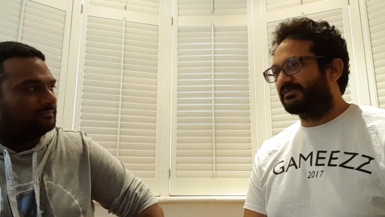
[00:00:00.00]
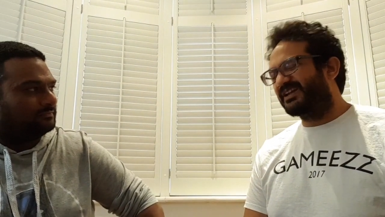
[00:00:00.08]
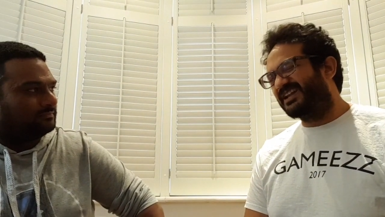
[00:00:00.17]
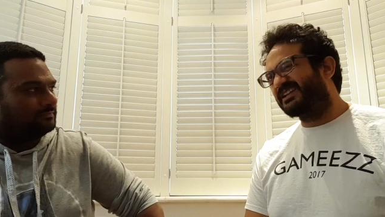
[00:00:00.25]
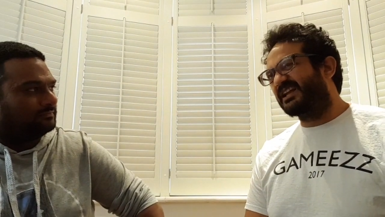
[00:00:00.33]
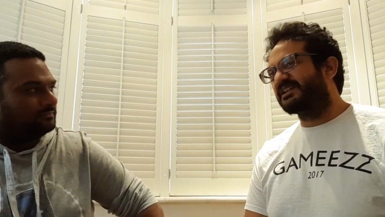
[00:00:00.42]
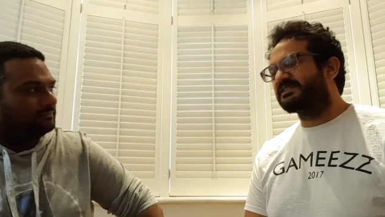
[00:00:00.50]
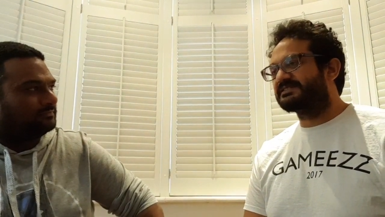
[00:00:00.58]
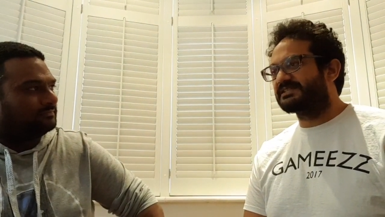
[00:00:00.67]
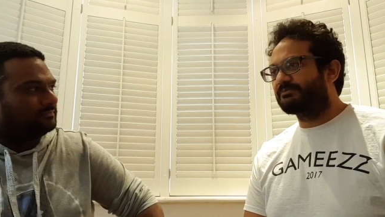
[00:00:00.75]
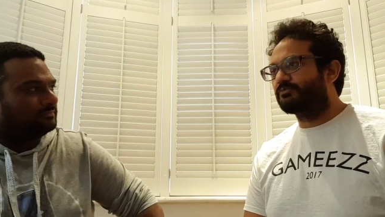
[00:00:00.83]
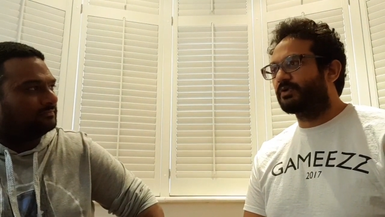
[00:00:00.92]
Speaker 1: and, and in
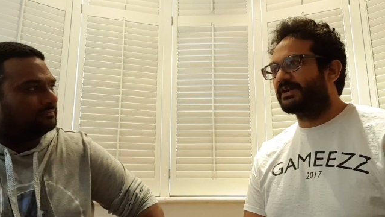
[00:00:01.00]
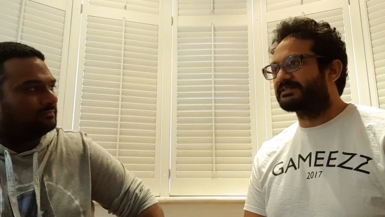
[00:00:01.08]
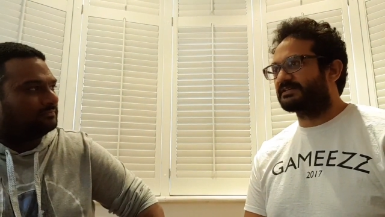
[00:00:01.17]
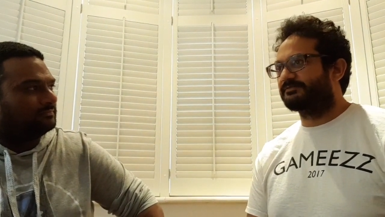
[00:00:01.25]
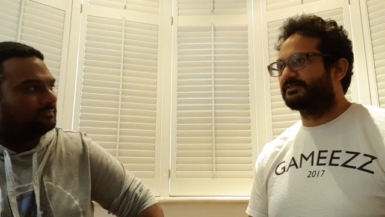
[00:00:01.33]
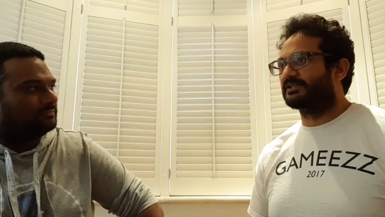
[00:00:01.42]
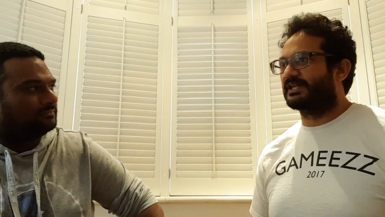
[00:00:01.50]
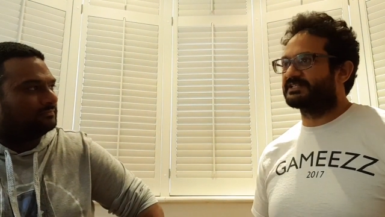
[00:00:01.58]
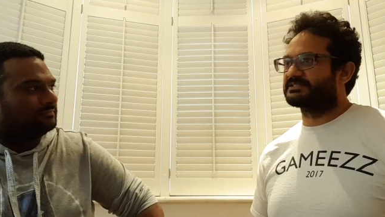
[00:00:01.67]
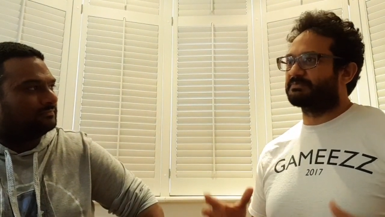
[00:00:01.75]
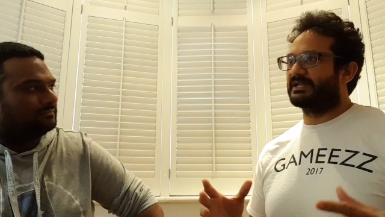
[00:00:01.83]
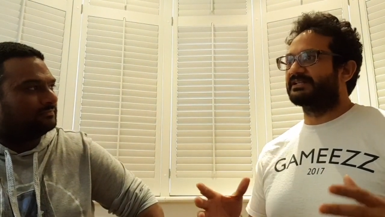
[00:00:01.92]
some ways, I feel like
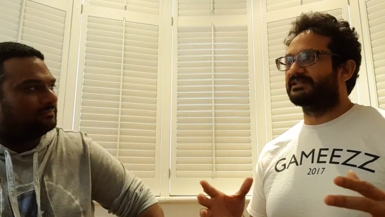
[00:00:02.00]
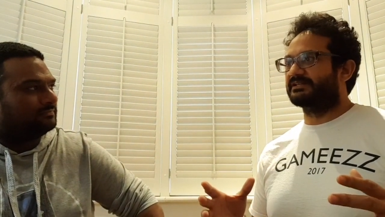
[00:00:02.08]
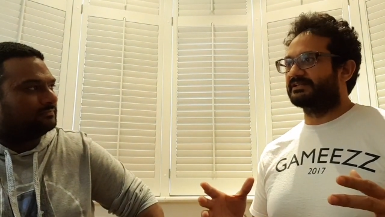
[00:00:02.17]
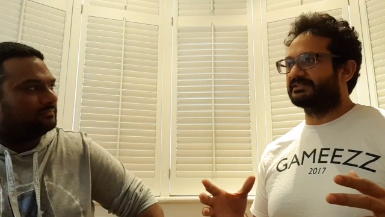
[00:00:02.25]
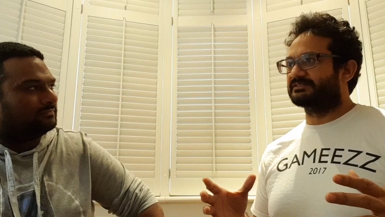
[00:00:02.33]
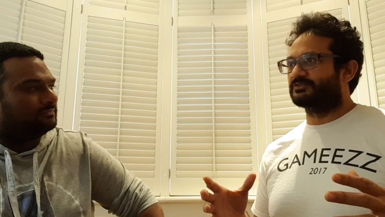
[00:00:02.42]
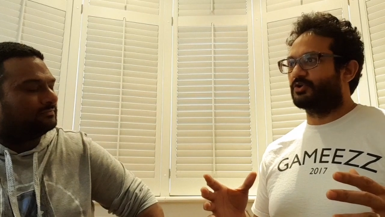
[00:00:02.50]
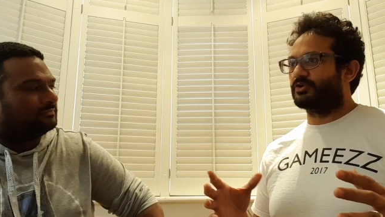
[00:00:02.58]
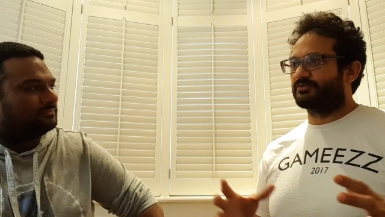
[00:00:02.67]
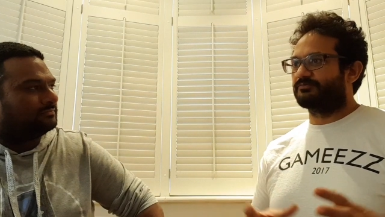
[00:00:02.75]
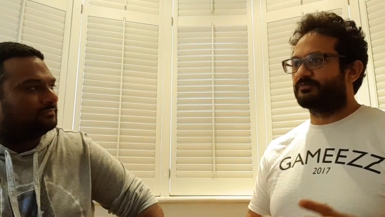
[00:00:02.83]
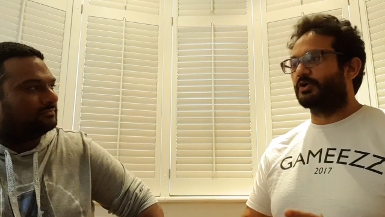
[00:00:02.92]
Splendor is not a
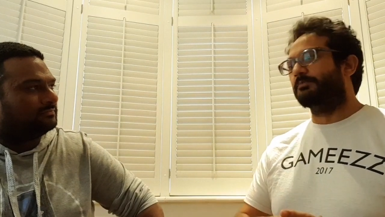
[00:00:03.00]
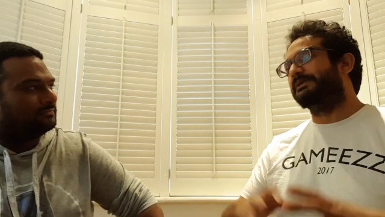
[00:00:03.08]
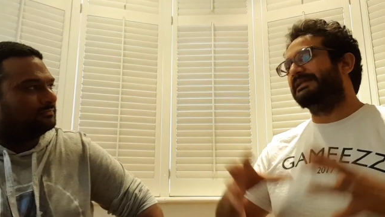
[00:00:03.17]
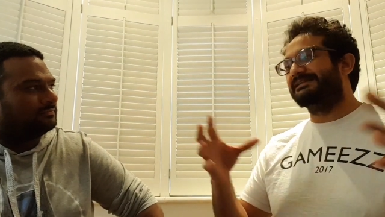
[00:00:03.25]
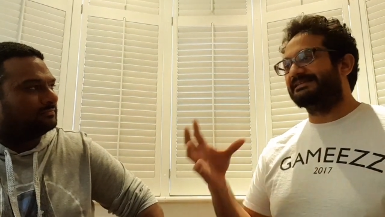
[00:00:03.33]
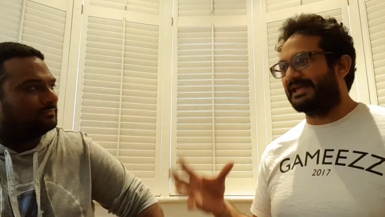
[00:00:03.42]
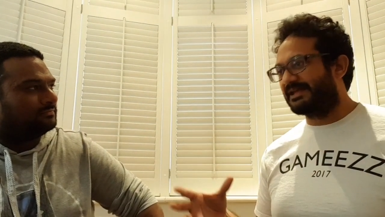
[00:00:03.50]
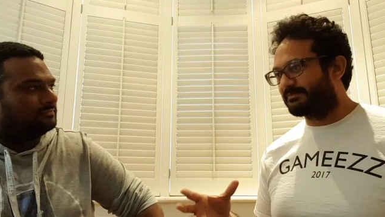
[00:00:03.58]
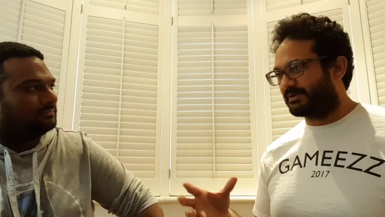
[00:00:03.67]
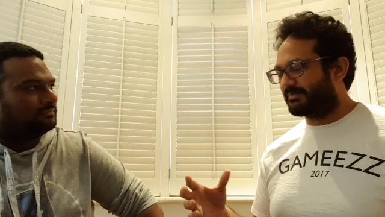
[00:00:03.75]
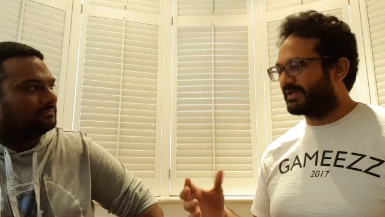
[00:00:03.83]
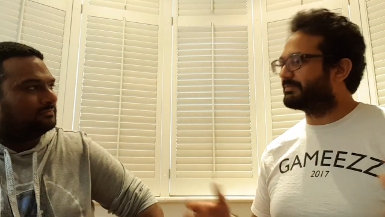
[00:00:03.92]
complete game,
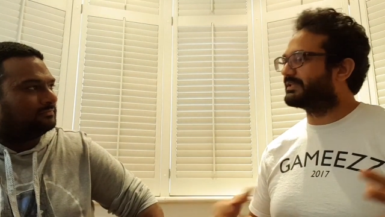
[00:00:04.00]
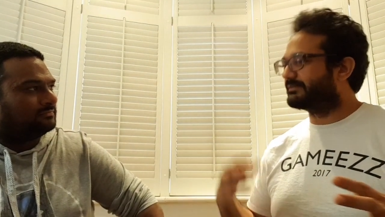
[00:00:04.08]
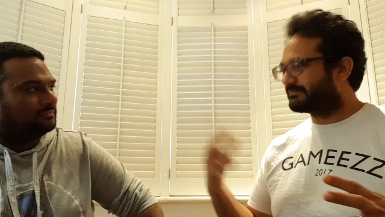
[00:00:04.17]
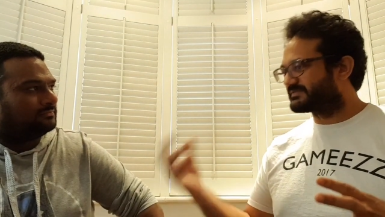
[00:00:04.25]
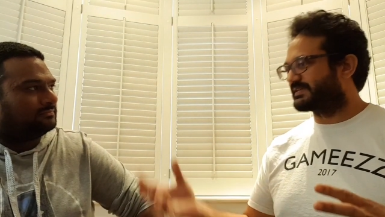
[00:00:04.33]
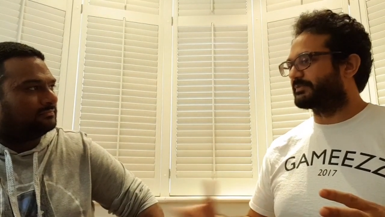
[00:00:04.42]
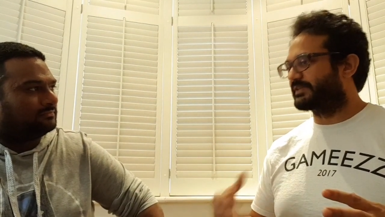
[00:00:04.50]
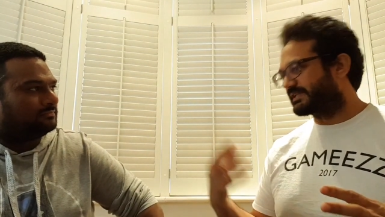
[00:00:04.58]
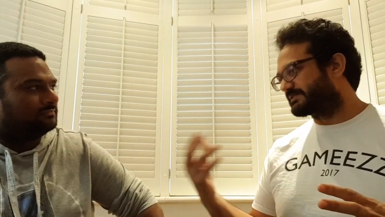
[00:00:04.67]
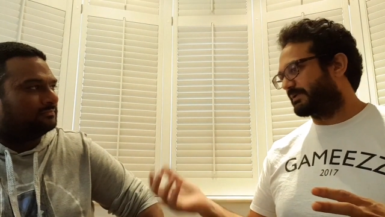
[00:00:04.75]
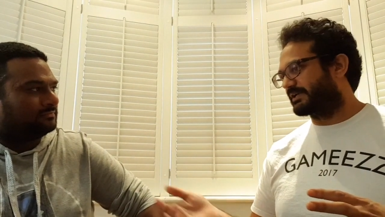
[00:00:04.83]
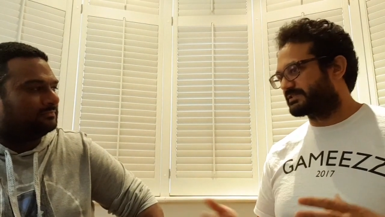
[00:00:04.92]
and maybe some of the
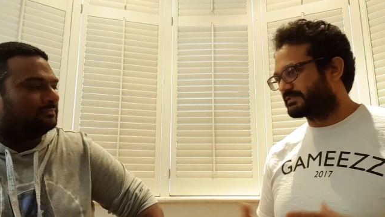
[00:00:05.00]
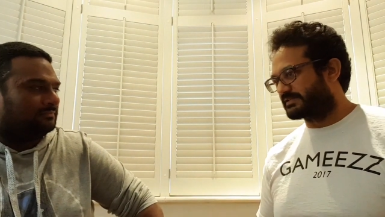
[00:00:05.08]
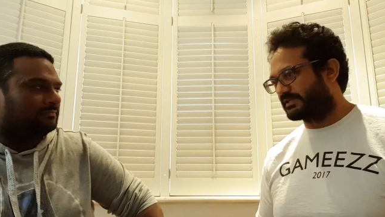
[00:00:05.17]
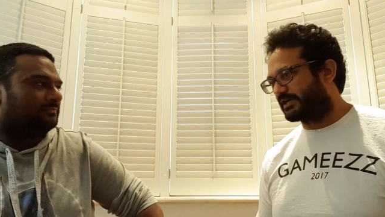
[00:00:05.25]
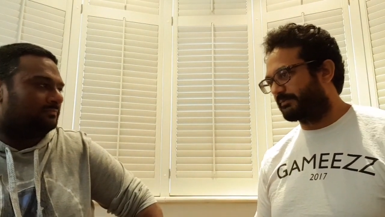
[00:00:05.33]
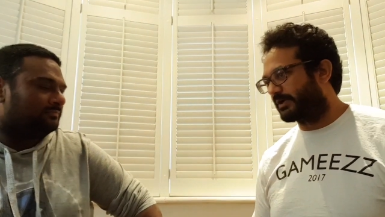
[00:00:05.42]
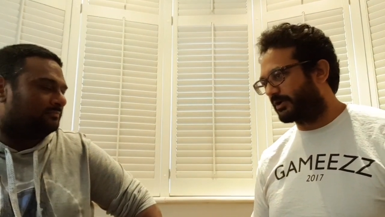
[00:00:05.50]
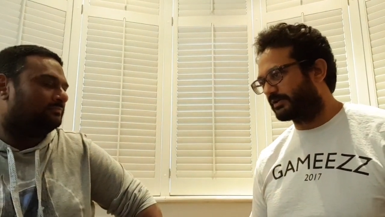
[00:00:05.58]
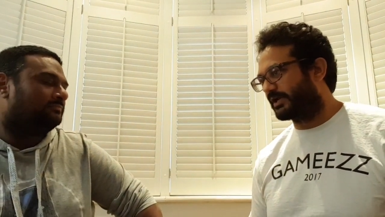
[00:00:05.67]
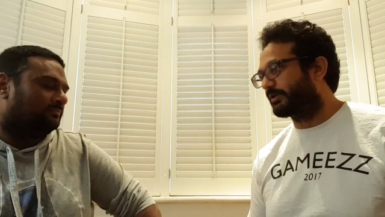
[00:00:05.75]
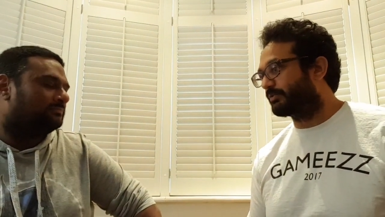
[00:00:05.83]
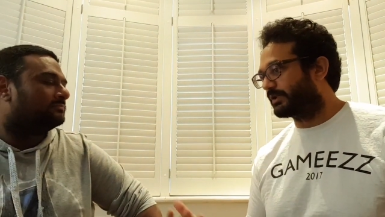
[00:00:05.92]
expansions that are coming out
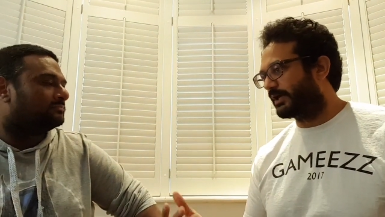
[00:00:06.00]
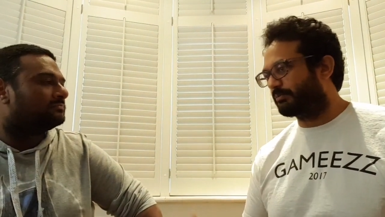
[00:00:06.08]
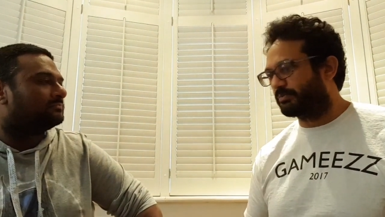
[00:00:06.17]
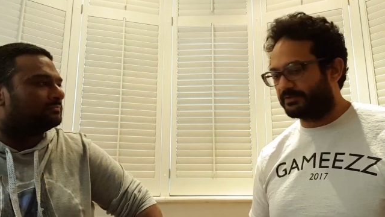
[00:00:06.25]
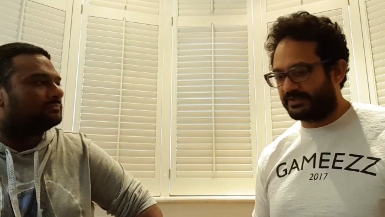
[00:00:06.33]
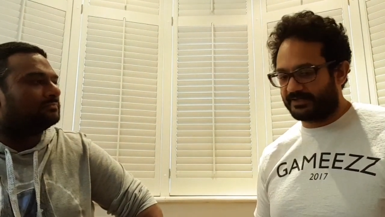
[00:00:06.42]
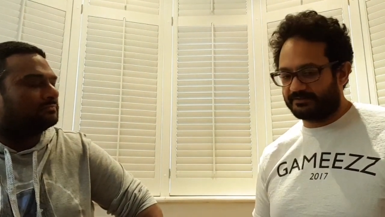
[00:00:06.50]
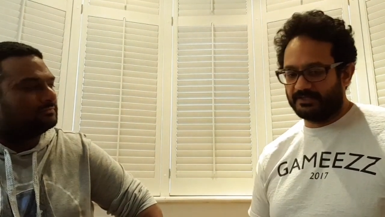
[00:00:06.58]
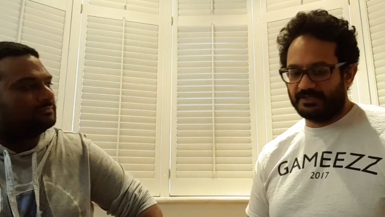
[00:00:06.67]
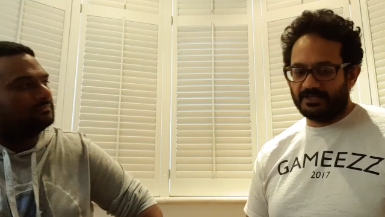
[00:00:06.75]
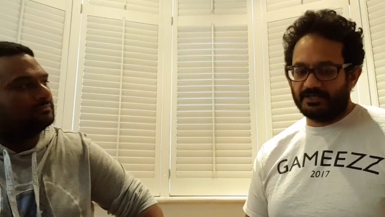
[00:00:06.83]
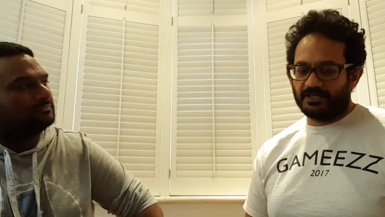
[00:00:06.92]
now will help with that.
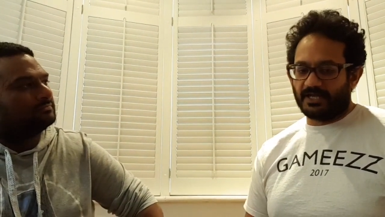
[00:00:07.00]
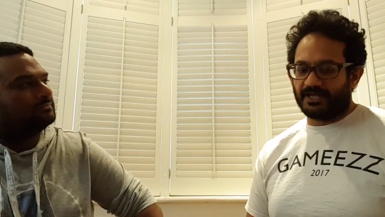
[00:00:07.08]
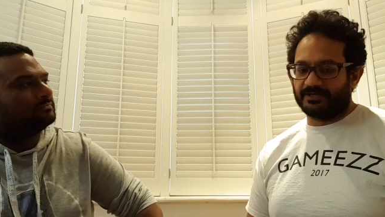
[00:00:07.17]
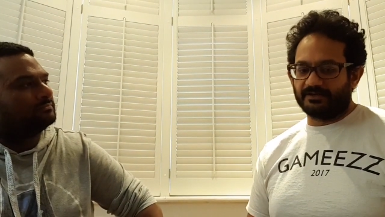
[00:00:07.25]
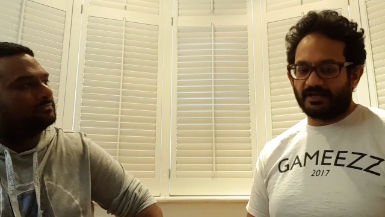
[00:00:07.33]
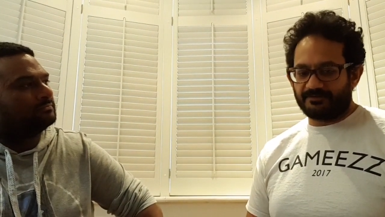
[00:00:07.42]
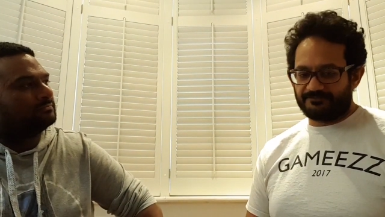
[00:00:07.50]
And I